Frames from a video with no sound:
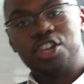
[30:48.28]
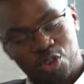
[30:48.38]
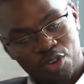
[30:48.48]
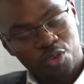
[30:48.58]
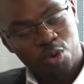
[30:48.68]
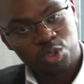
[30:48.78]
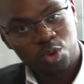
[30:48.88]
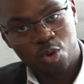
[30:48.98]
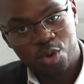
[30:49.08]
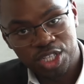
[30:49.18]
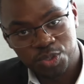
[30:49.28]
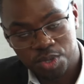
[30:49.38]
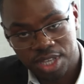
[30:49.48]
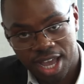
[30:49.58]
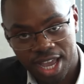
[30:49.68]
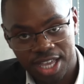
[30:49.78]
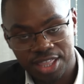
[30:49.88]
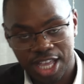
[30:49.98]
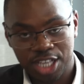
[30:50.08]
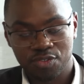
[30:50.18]
And you, of course, always with Kaya.
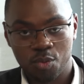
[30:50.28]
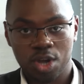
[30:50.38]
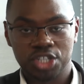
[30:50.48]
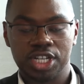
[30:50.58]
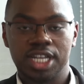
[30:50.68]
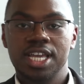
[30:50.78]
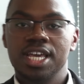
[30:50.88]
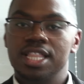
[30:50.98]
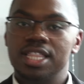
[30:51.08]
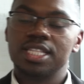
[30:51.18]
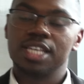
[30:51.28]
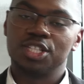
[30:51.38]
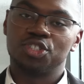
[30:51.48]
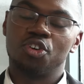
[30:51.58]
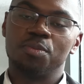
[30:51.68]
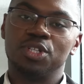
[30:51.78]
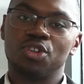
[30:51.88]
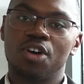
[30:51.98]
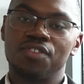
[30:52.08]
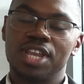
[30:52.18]
Thanks for watching this installment
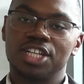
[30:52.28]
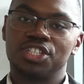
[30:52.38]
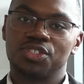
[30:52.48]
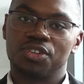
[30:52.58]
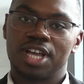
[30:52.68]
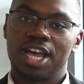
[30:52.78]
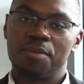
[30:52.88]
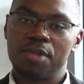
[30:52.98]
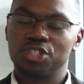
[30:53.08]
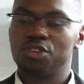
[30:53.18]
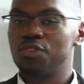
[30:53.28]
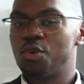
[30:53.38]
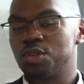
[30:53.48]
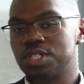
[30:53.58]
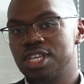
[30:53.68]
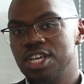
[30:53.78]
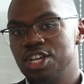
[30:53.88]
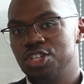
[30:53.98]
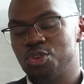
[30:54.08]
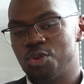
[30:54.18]
of Elections on Kaya. Make sure, of course,
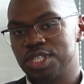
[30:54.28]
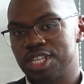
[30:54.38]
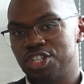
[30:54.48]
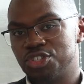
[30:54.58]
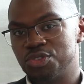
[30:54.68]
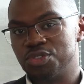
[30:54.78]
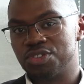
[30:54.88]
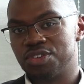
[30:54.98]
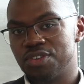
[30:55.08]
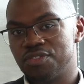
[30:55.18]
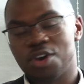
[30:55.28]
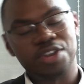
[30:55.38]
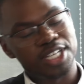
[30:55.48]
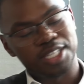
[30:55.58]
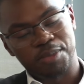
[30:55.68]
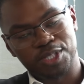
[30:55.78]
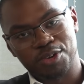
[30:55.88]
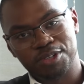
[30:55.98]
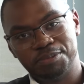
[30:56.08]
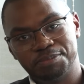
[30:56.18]
to always stay tuned for our next
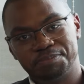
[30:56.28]
episode.